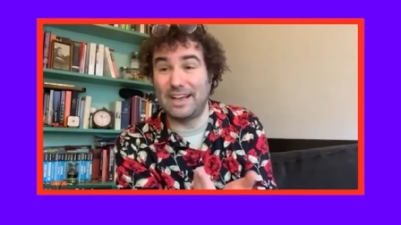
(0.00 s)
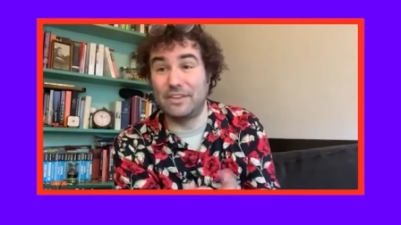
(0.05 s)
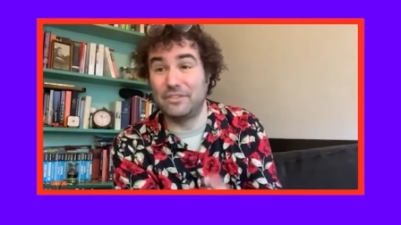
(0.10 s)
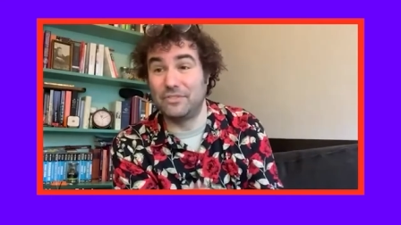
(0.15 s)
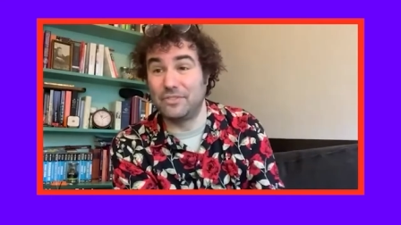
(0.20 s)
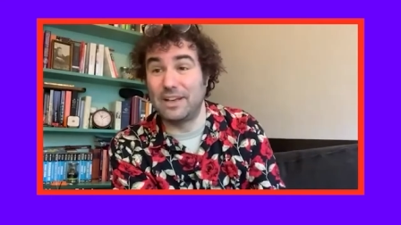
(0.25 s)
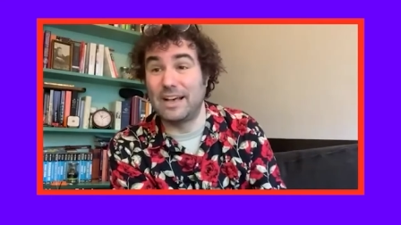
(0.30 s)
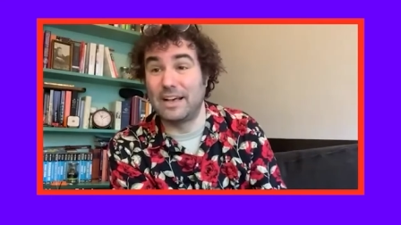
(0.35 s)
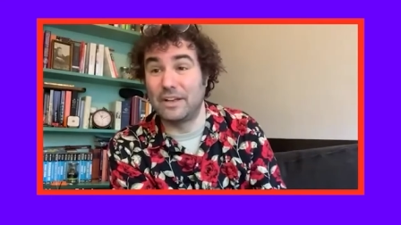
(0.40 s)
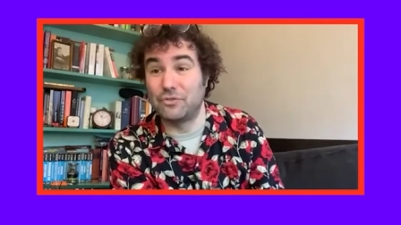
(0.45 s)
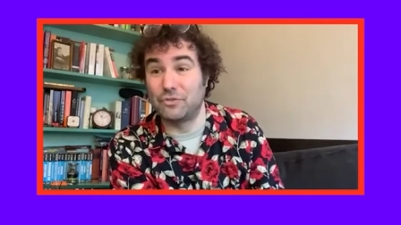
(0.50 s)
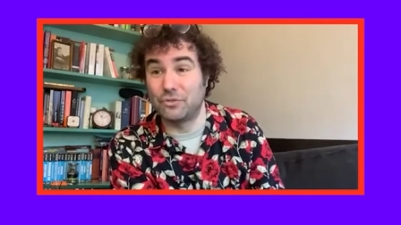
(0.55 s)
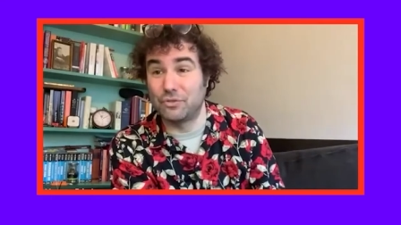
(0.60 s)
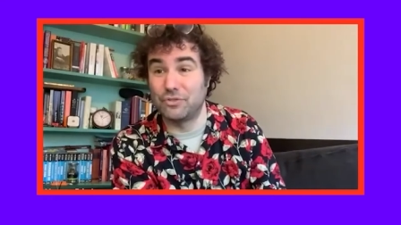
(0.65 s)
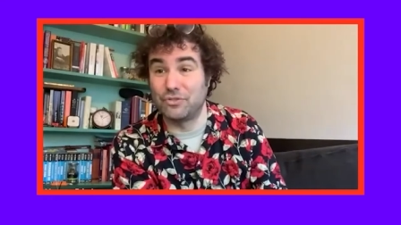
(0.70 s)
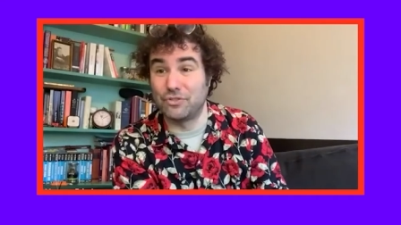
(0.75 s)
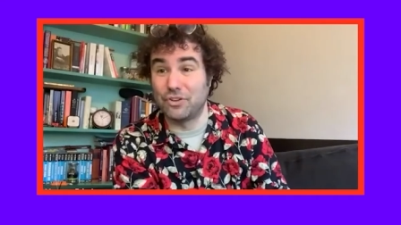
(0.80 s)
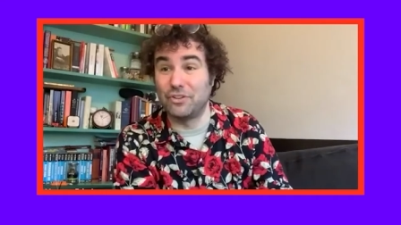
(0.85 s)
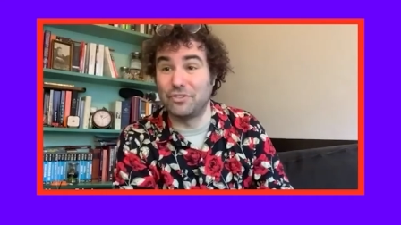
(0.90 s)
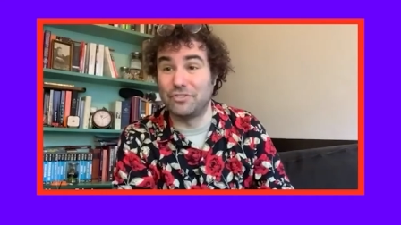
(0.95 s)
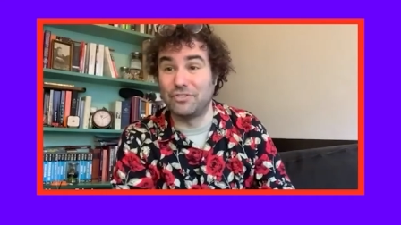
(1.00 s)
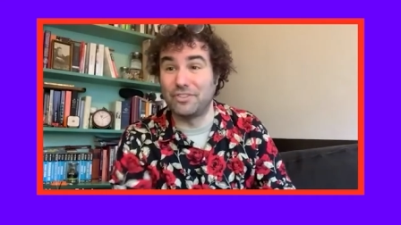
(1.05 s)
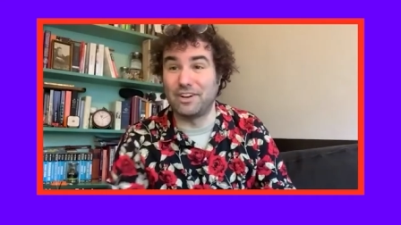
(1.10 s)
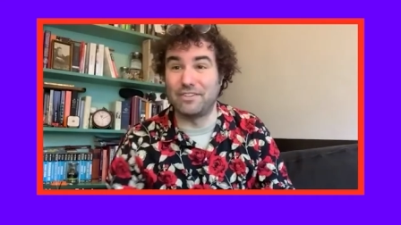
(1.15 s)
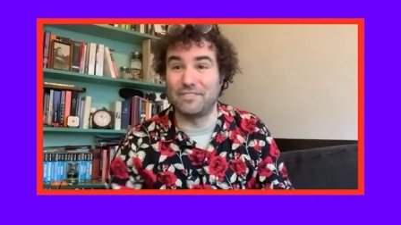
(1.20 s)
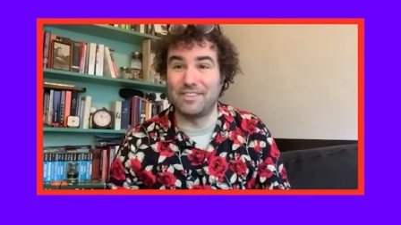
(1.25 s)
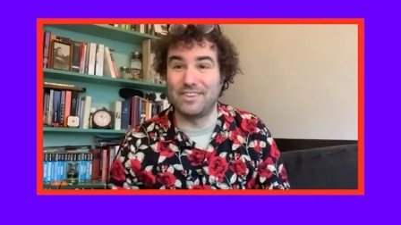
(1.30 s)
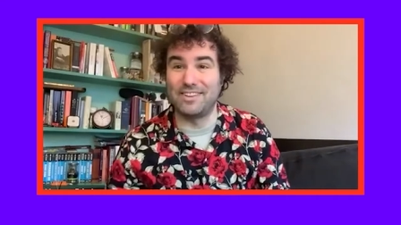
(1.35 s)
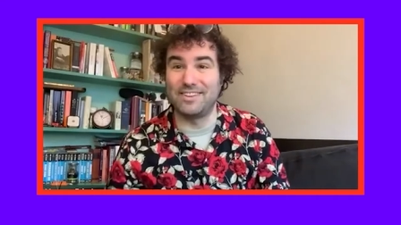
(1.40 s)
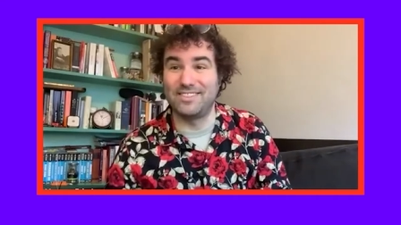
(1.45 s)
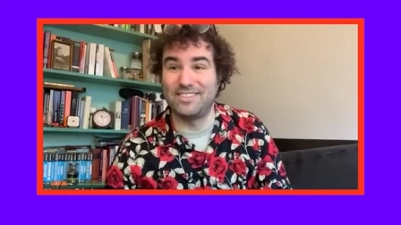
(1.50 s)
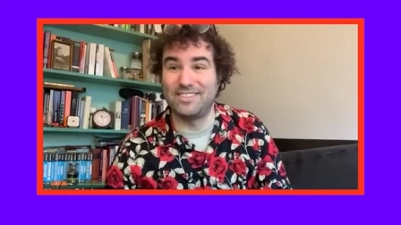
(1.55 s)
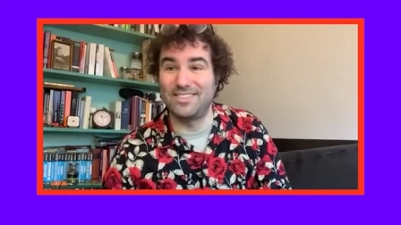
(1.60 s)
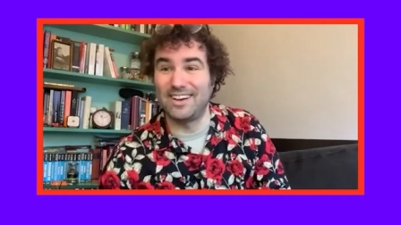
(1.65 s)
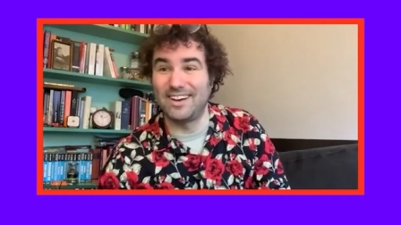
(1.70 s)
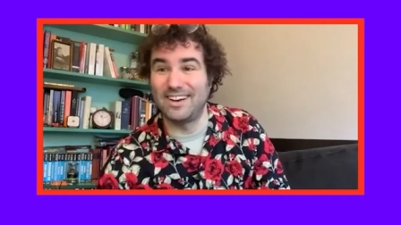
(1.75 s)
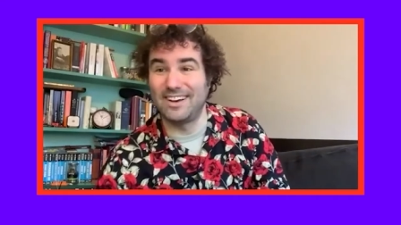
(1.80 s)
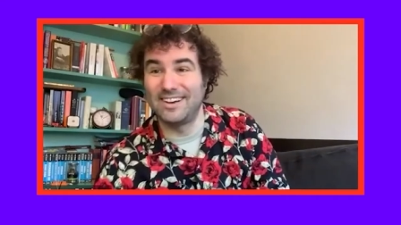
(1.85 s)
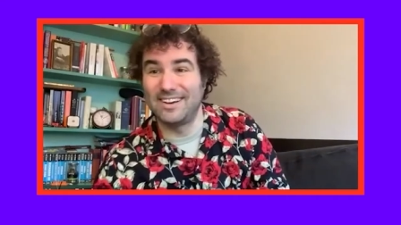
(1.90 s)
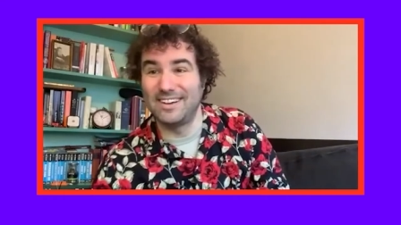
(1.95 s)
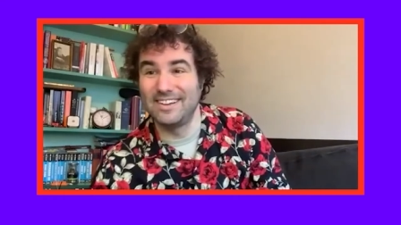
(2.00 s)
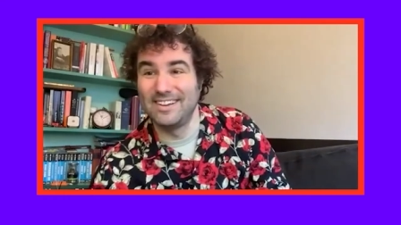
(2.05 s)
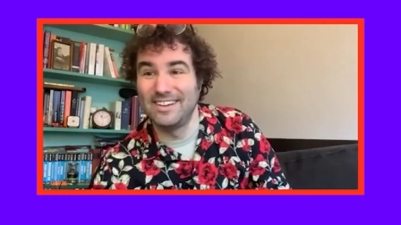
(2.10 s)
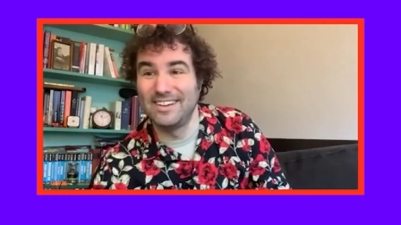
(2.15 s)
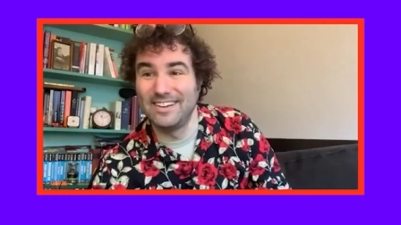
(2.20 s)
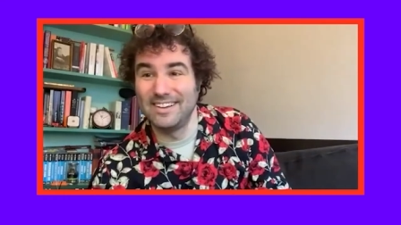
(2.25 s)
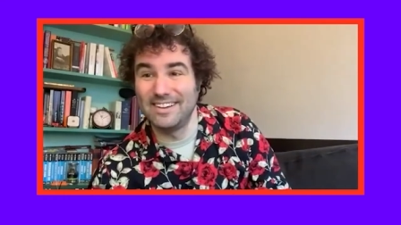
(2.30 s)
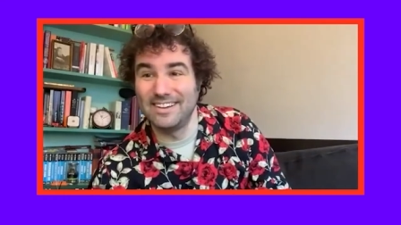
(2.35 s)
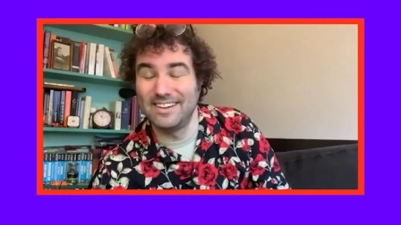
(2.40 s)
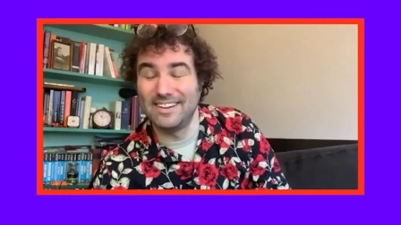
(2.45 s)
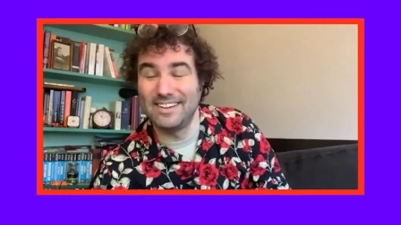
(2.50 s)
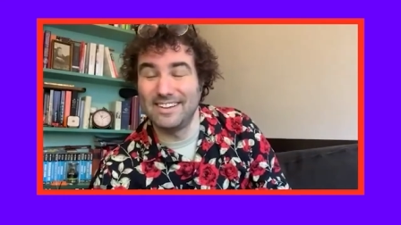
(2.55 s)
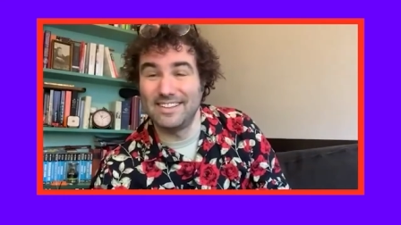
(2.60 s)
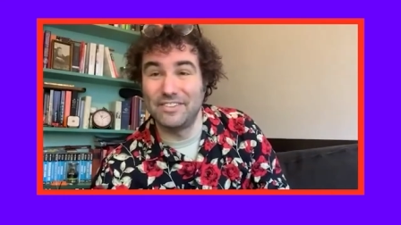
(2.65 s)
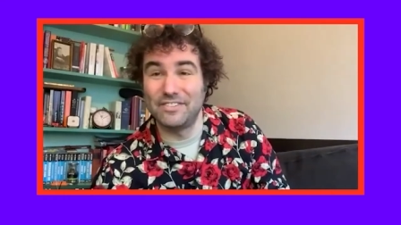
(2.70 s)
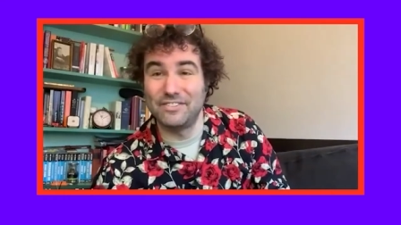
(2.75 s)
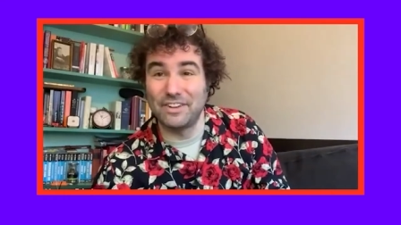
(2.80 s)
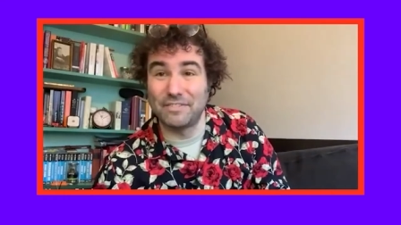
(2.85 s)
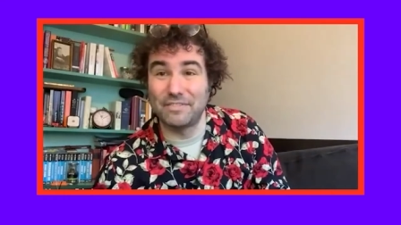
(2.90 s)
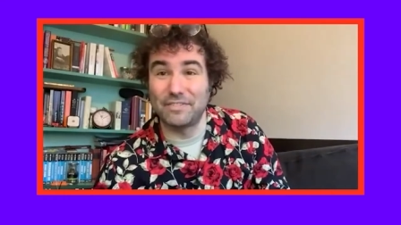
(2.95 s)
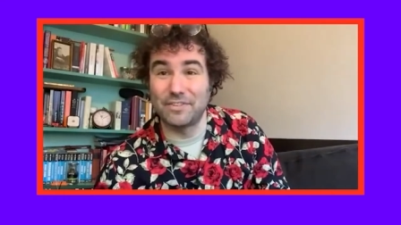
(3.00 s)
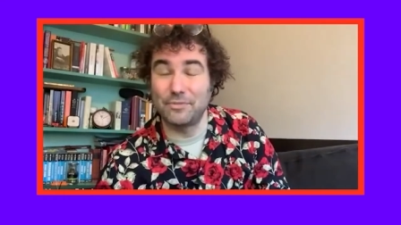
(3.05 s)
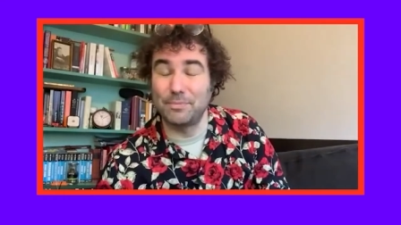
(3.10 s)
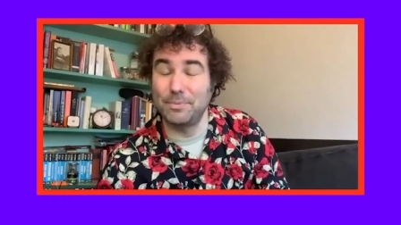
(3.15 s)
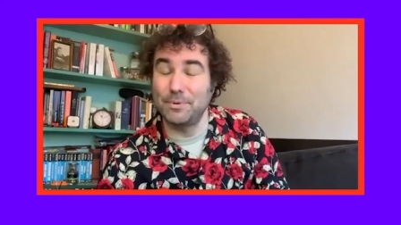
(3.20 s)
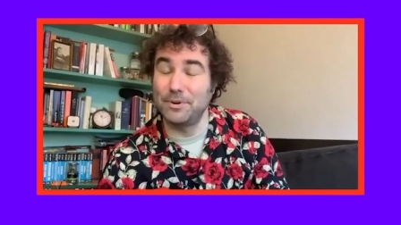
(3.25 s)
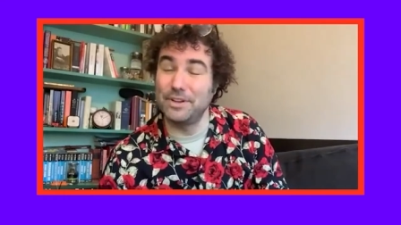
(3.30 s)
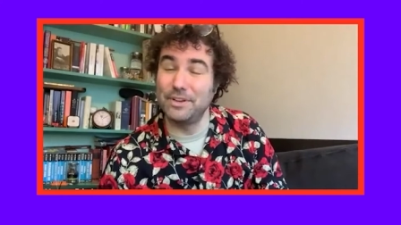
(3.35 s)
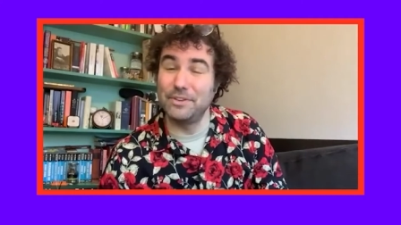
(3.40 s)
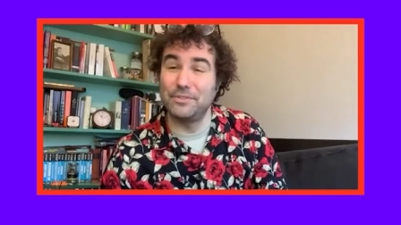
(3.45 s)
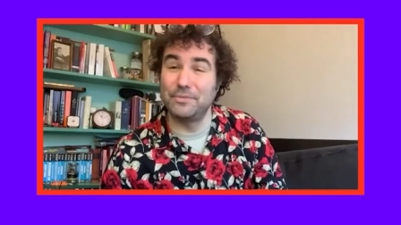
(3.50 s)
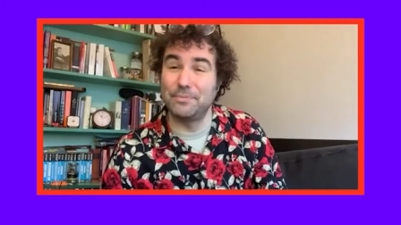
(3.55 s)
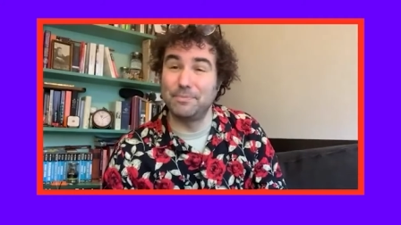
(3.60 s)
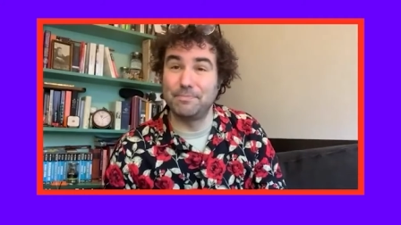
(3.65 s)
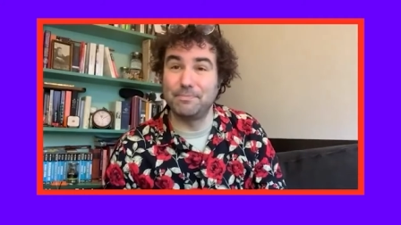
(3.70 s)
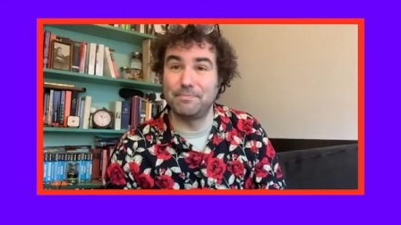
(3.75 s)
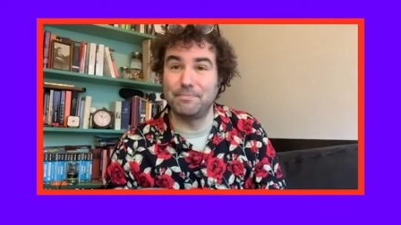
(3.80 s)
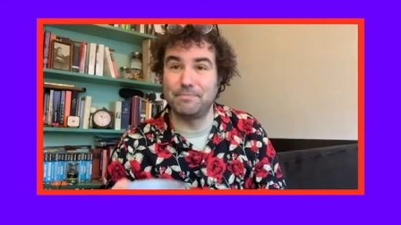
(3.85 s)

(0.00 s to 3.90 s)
as as a result of this uh, uh this chef experience